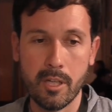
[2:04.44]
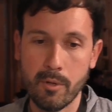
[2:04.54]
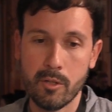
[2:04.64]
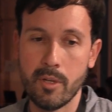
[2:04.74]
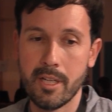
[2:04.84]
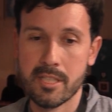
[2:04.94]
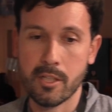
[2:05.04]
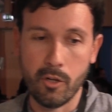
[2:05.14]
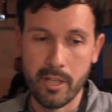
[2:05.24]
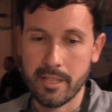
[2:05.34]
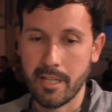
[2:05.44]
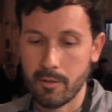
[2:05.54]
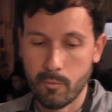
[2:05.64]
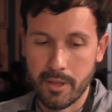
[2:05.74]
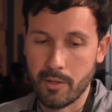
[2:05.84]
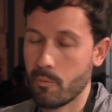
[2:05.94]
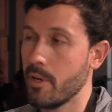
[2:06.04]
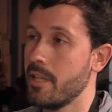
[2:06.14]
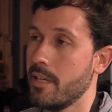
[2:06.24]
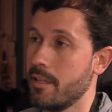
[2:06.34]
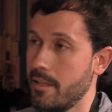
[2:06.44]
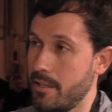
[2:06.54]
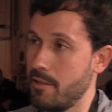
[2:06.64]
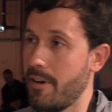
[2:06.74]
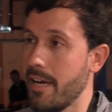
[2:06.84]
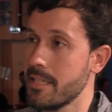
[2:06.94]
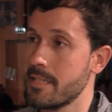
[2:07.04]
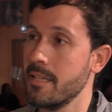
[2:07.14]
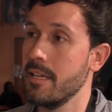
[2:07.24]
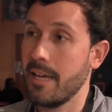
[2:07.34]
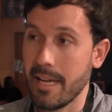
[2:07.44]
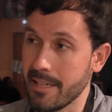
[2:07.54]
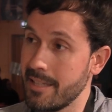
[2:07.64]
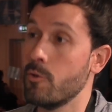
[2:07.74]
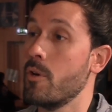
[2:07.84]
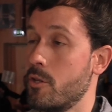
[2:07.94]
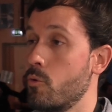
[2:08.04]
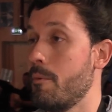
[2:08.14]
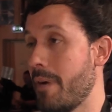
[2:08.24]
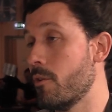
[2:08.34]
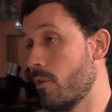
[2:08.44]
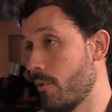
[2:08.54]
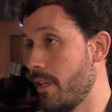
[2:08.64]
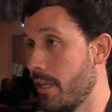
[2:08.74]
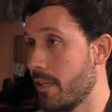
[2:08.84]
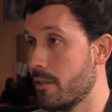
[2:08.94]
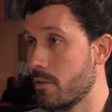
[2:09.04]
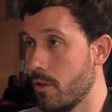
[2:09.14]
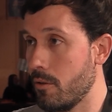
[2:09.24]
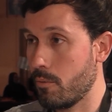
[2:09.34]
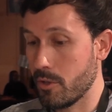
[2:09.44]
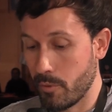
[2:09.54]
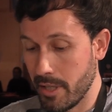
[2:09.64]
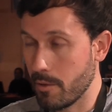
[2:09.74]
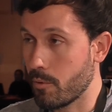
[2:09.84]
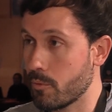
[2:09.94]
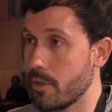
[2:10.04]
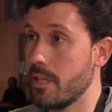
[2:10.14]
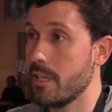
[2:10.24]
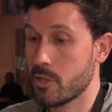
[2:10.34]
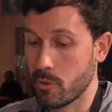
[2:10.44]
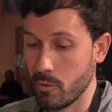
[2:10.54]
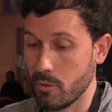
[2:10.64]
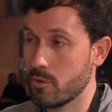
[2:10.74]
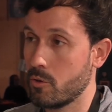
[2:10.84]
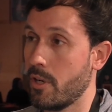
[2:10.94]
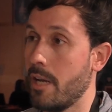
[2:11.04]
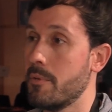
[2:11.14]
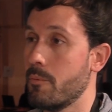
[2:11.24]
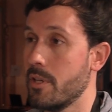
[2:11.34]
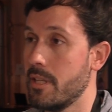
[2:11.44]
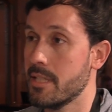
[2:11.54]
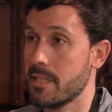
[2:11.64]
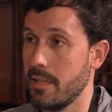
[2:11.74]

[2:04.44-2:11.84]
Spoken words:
they were doing is going there with a reading device and do a manual reading. No, what we did is to help them with this.